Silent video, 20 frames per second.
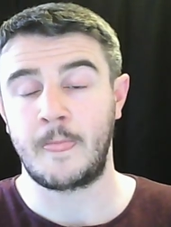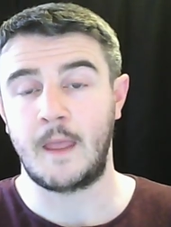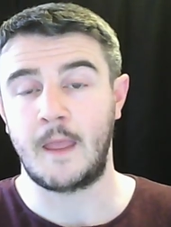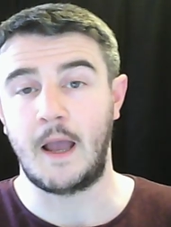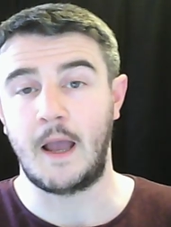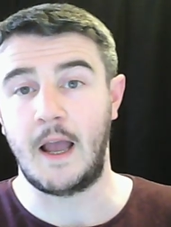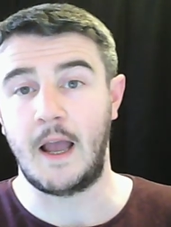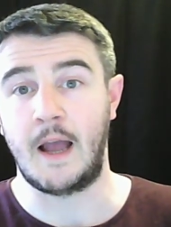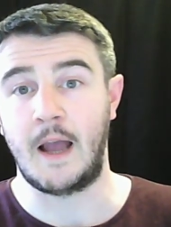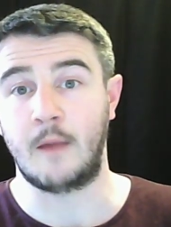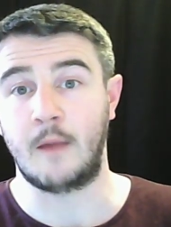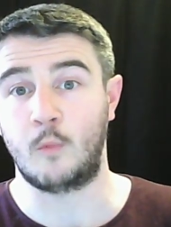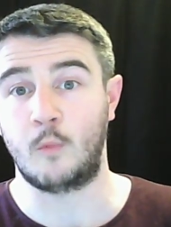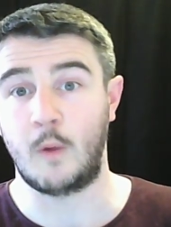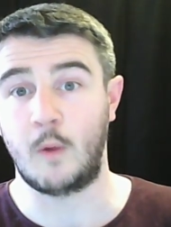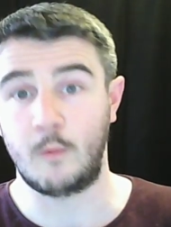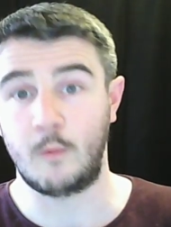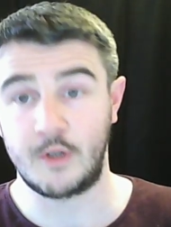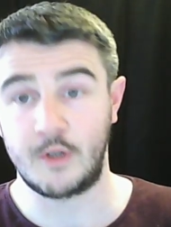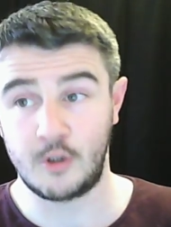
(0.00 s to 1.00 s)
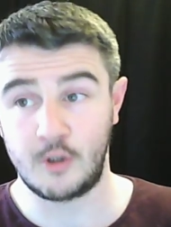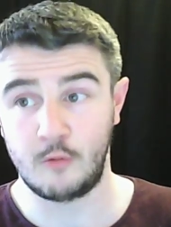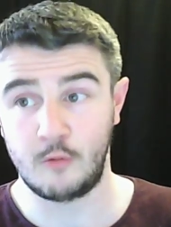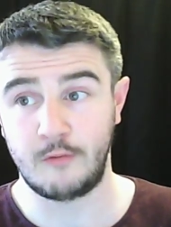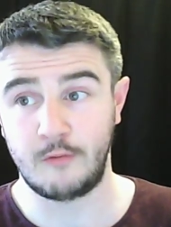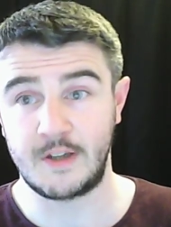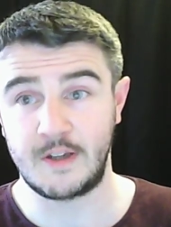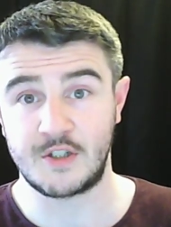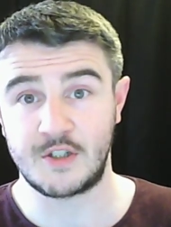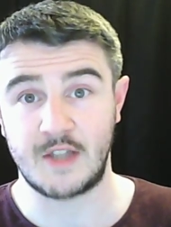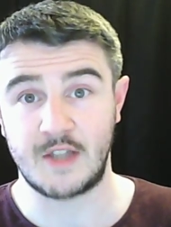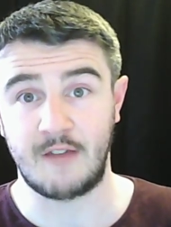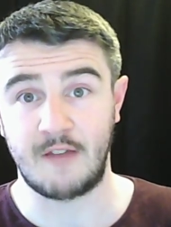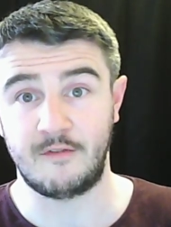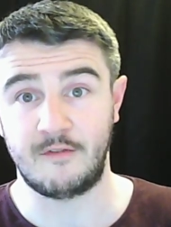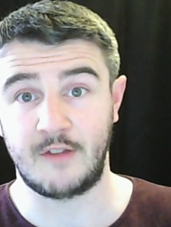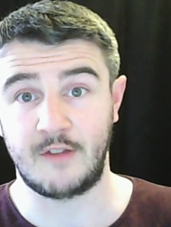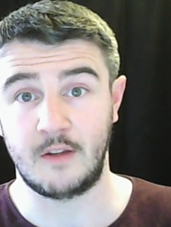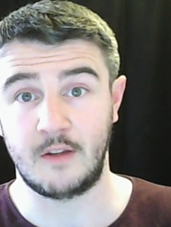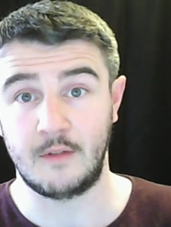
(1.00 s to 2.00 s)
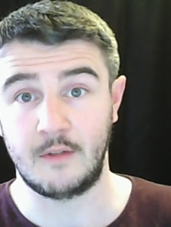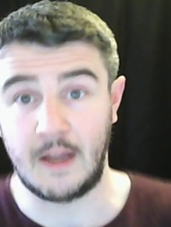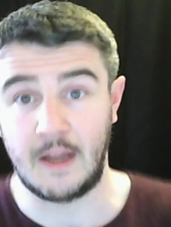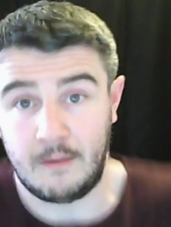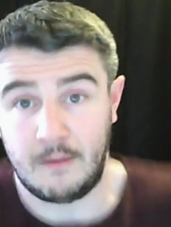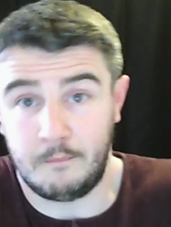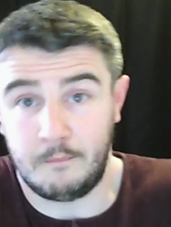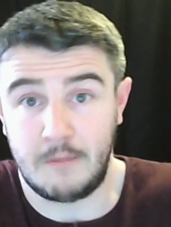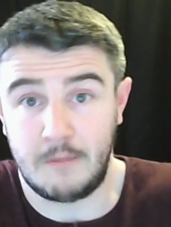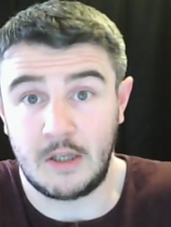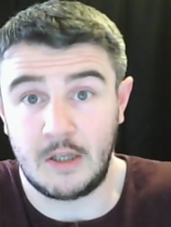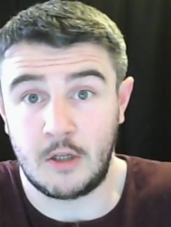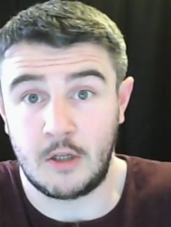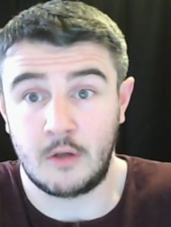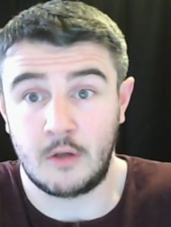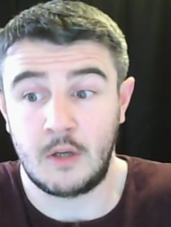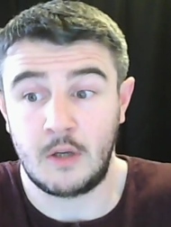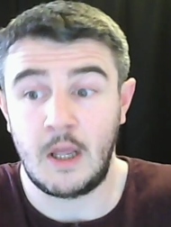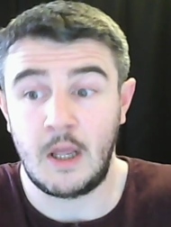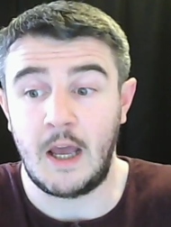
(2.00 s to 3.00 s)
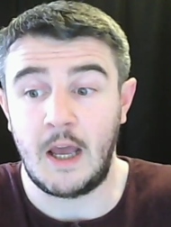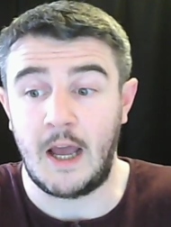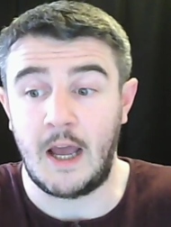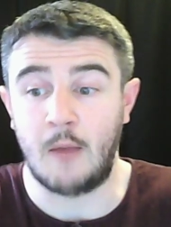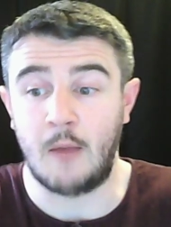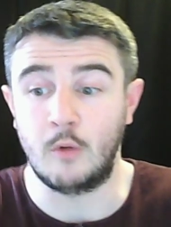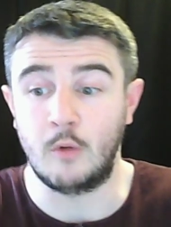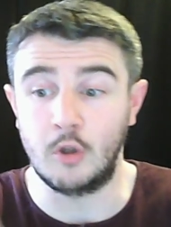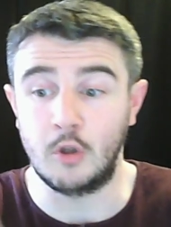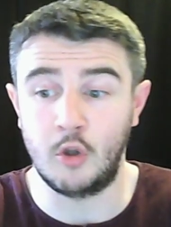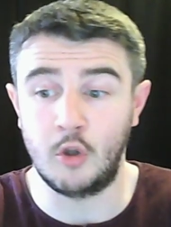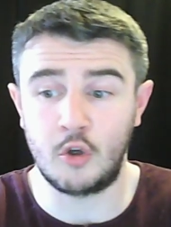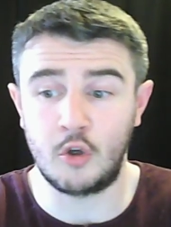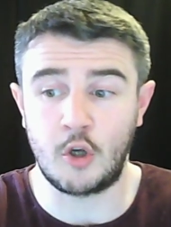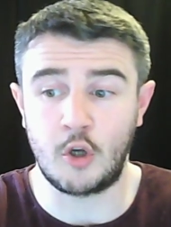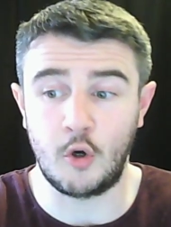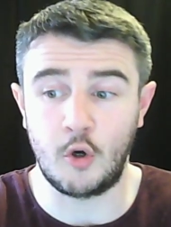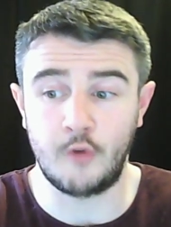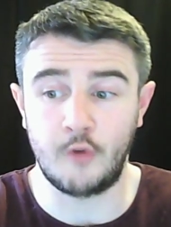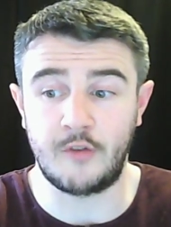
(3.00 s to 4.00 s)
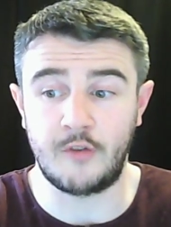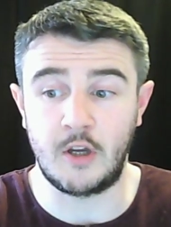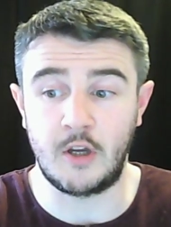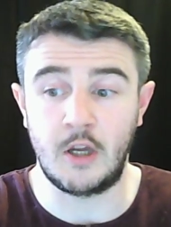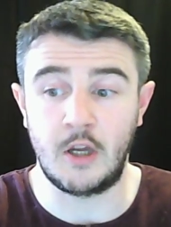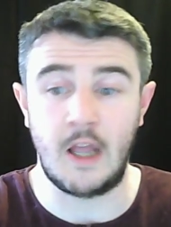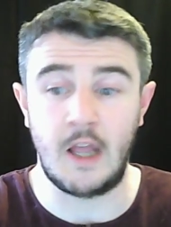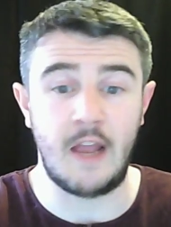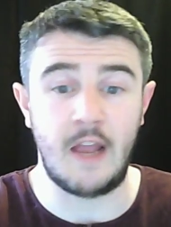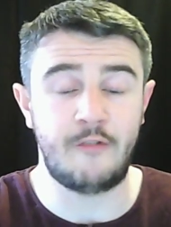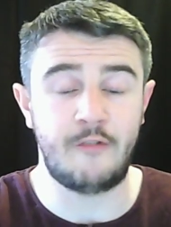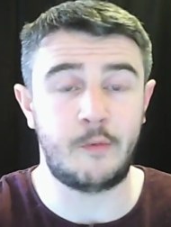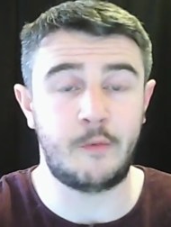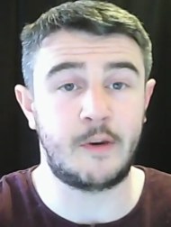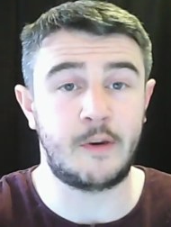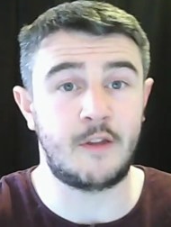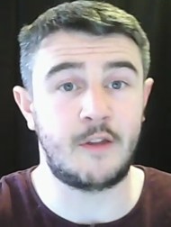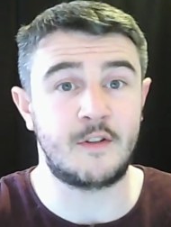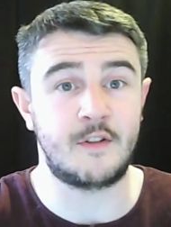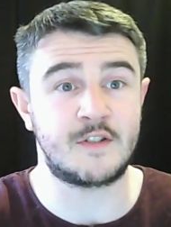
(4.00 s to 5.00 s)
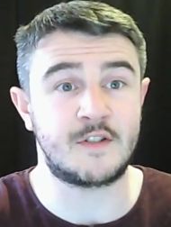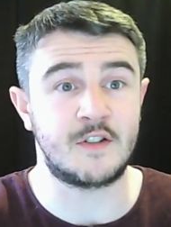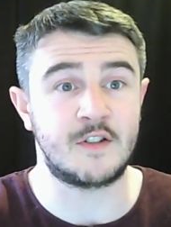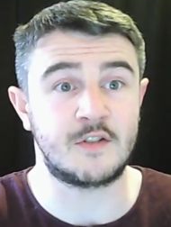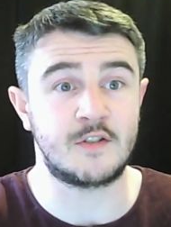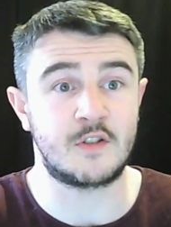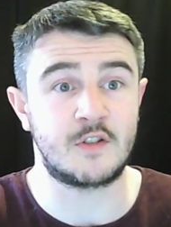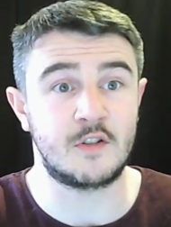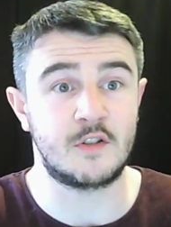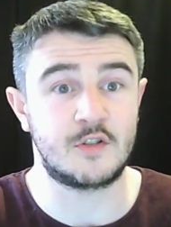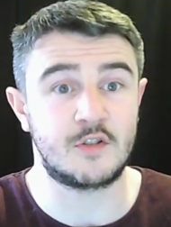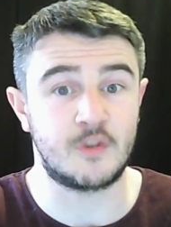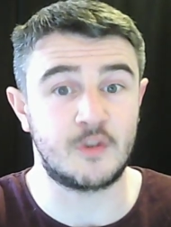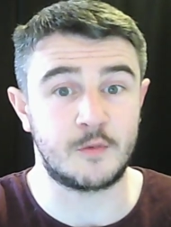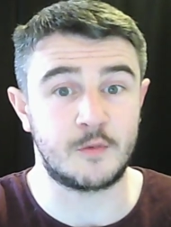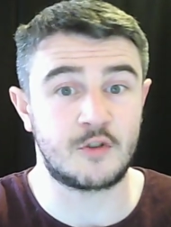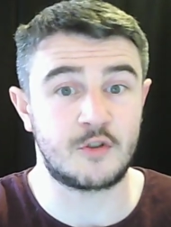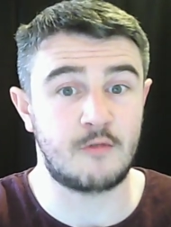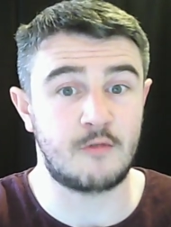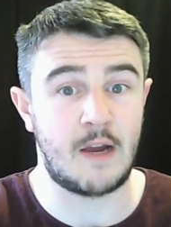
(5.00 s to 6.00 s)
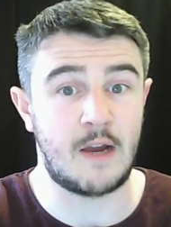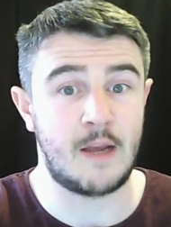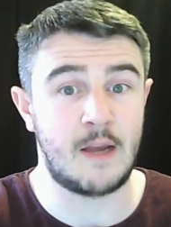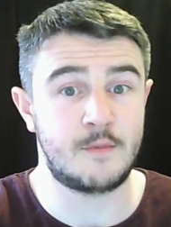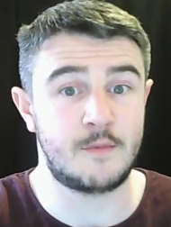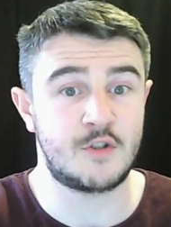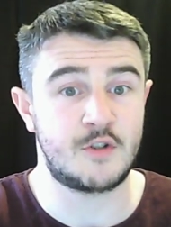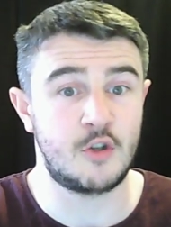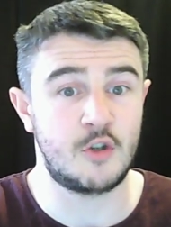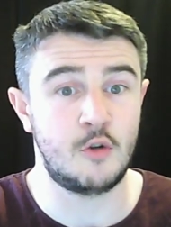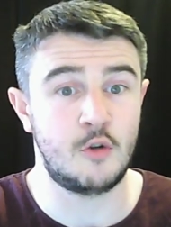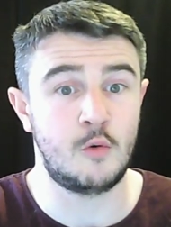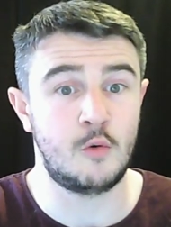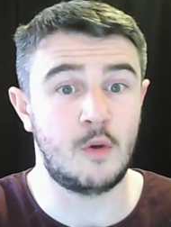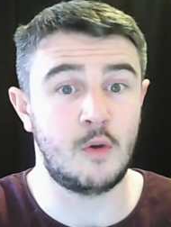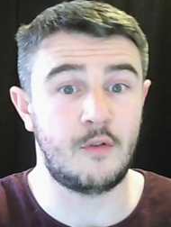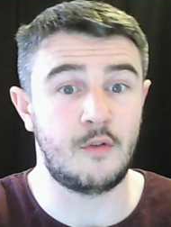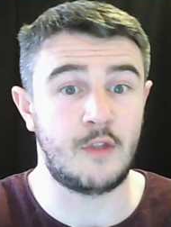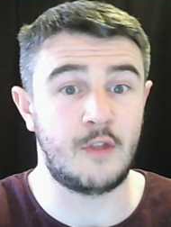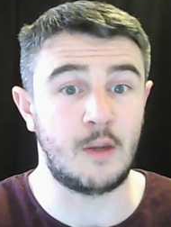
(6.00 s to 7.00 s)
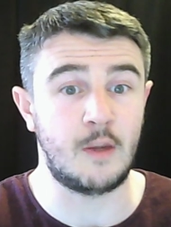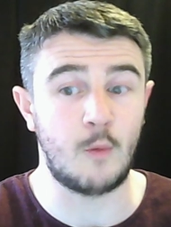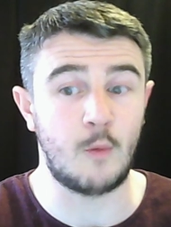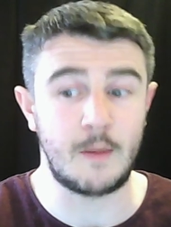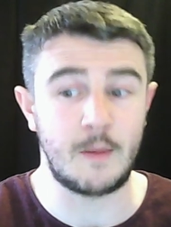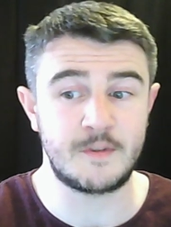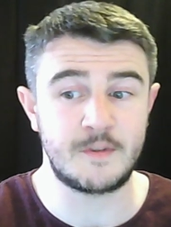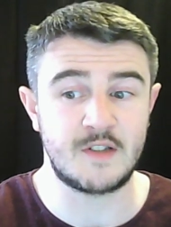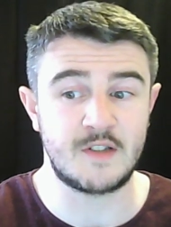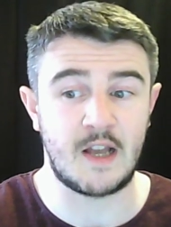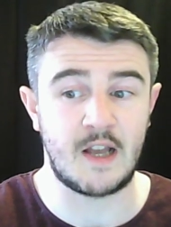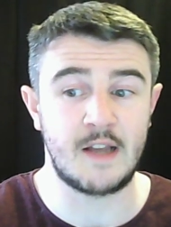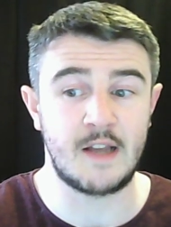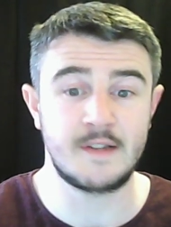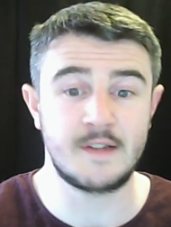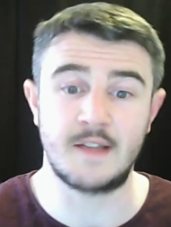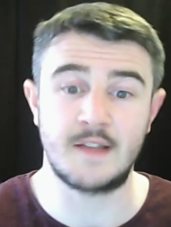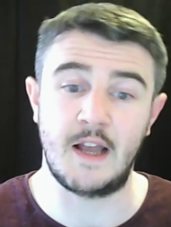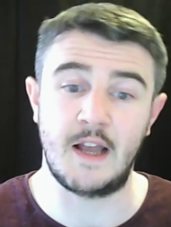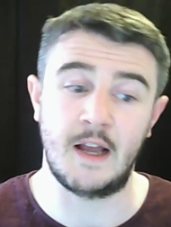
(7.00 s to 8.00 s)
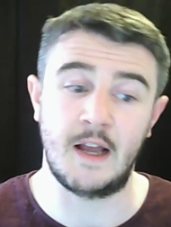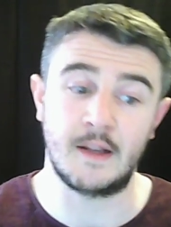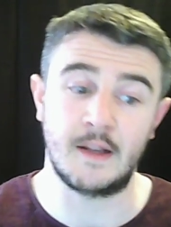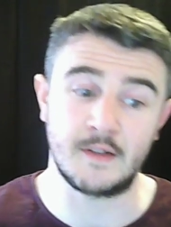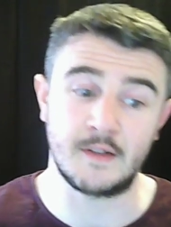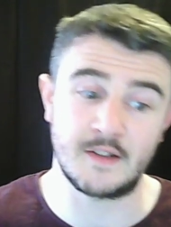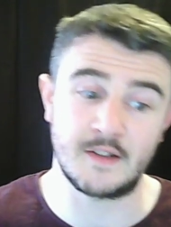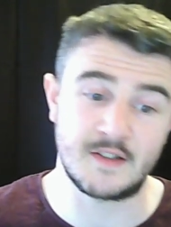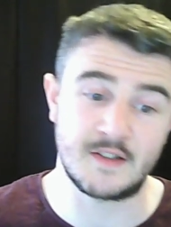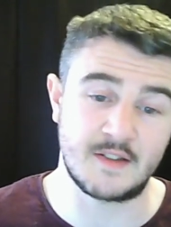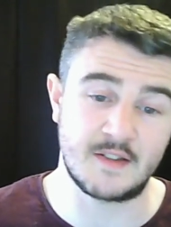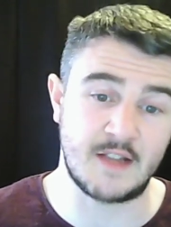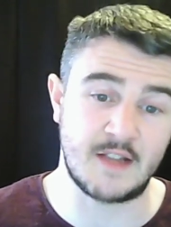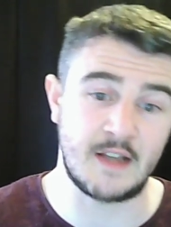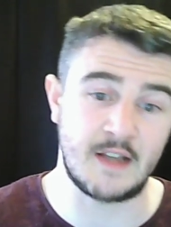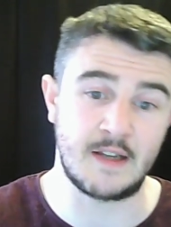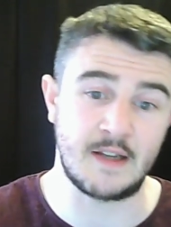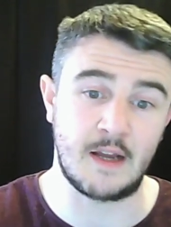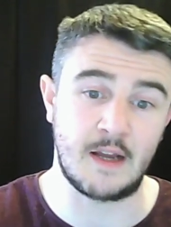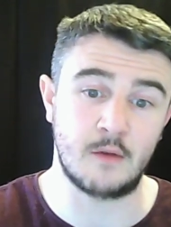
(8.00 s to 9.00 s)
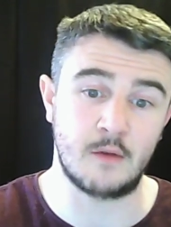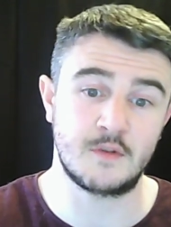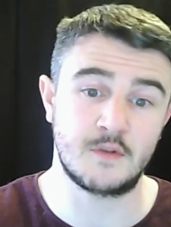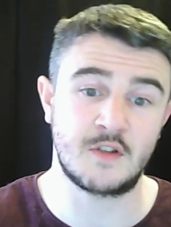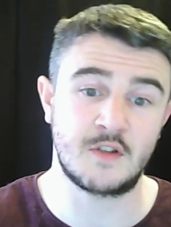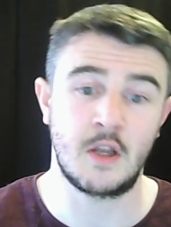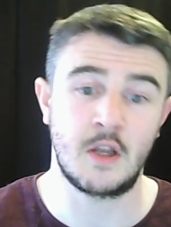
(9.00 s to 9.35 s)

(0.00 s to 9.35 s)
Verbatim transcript: and when we do reach that that million i will look over everybody that has subscribed to the website and send out